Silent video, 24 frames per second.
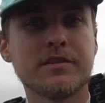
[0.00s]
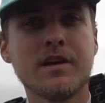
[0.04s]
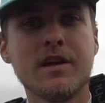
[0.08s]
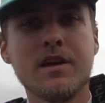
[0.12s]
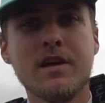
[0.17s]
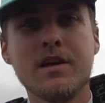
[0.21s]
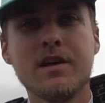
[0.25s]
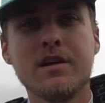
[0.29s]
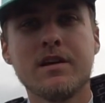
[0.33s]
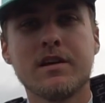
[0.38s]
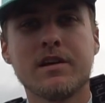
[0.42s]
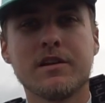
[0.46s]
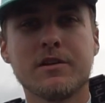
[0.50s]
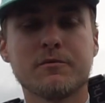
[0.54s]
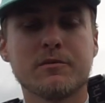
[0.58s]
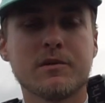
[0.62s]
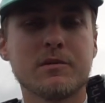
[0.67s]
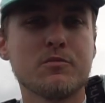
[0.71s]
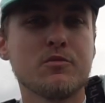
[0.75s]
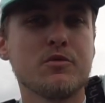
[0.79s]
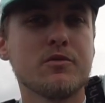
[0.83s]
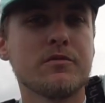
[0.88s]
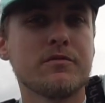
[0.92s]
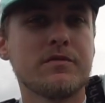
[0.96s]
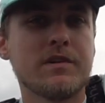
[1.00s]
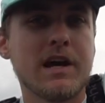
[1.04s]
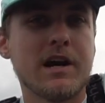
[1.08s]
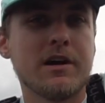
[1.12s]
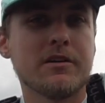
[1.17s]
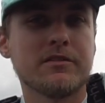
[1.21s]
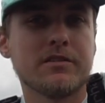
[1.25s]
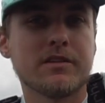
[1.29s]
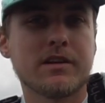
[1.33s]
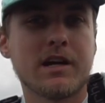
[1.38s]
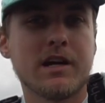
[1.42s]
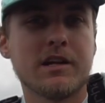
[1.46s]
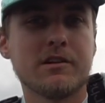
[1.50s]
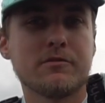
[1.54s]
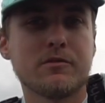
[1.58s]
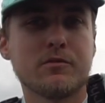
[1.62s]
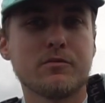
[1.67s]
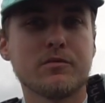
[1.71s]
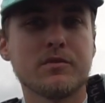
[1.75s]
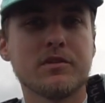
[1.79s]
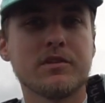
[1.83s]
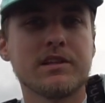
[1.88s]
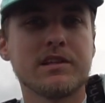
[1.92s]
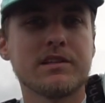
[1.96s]
and then we moved out to kind of a
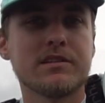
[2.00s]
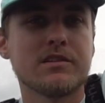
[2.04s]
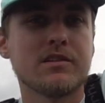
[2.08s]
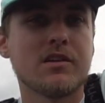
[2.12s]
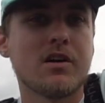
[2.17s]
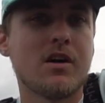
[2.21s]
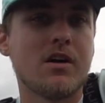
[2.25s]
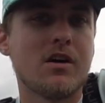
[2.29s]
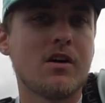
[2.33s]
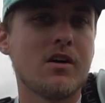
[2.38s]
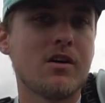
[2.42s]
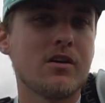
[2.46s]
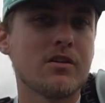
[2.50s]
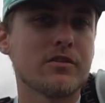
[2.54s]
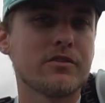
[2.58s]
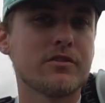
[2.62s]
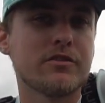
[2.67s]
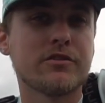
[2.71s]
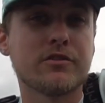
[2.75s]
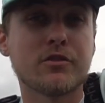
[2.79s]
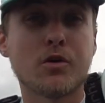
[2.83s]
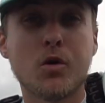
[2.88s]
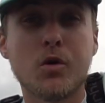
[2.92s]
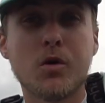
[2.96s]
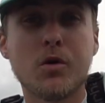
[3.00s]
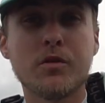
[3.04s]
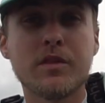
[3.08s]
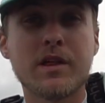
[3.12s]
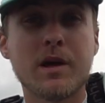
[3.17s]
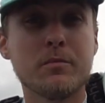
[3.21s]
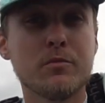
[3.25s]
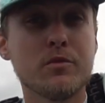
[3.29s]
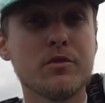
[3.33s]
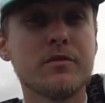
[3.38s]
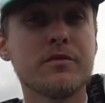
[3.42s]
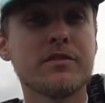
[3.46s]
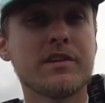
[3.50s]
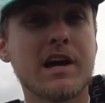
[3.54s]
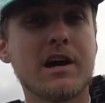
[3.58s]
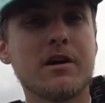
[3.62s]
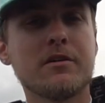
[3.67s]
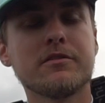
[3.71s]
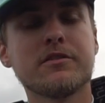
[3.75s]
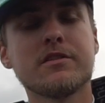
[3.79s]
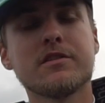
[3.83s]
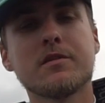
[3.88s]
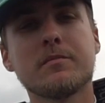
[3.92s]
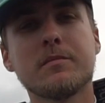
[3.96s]
really long shoal that moves
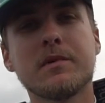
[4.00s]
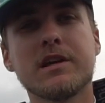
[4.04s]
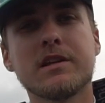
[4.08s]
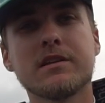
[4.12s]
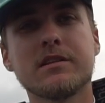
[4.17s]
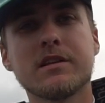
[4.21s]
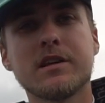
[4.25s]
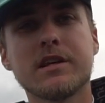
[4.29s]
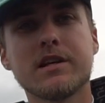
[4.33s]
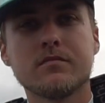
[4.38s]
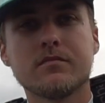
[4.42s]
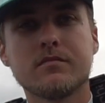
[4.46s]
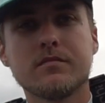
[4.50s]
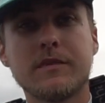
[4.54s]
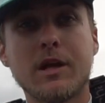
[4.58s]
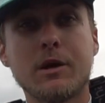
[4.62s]
out into the main lake